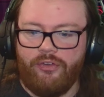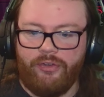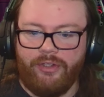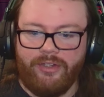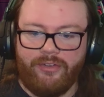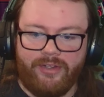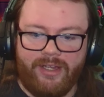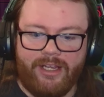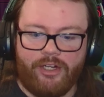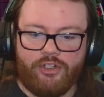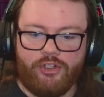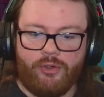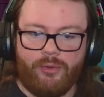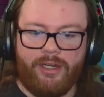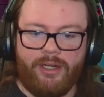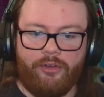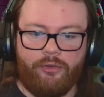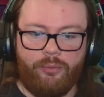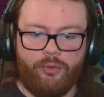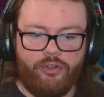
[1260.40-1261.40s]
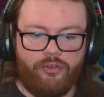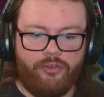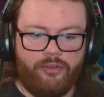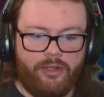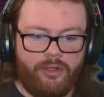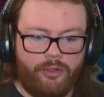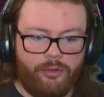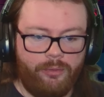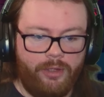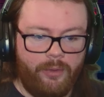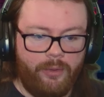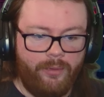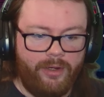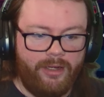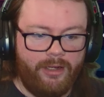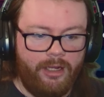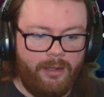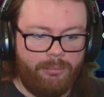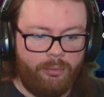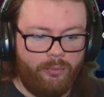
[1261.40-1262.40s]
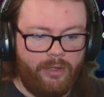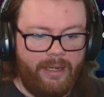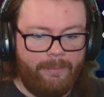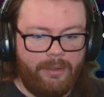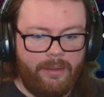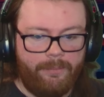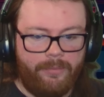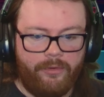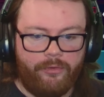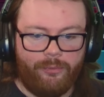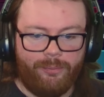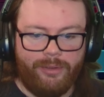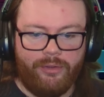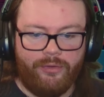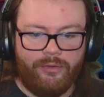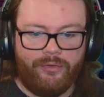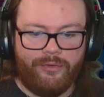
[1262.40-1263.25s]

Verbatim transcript: lead to extra credits, which is another great way to help ramp up this build.